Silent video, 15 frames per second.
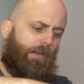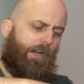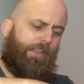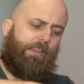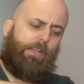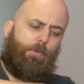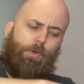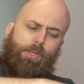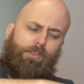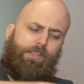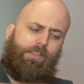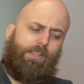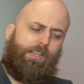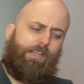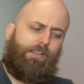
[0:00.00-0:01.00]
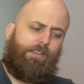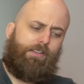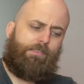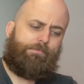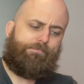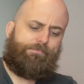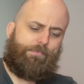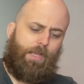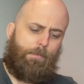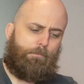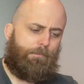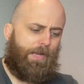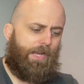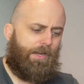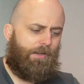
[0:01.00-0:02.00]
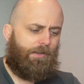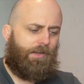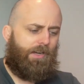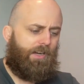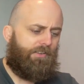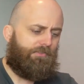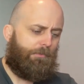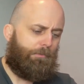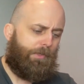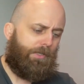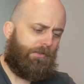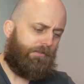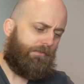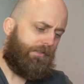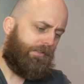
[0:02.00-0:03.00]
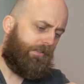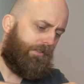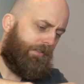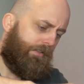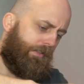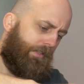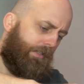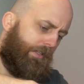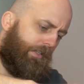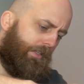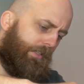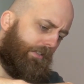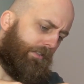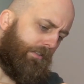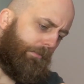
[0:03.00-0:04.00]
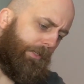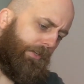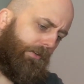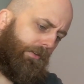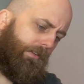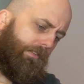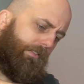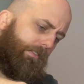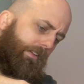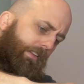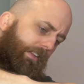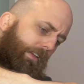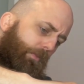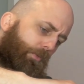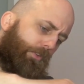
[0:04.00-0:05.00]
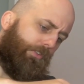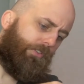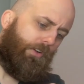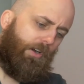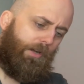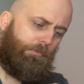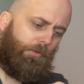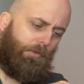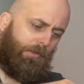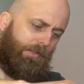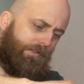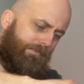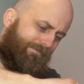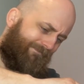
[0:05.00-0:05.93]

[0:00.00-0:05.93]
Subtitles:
I think we only need about 0.5 ml. To be honest, I think we'll just eyeball it.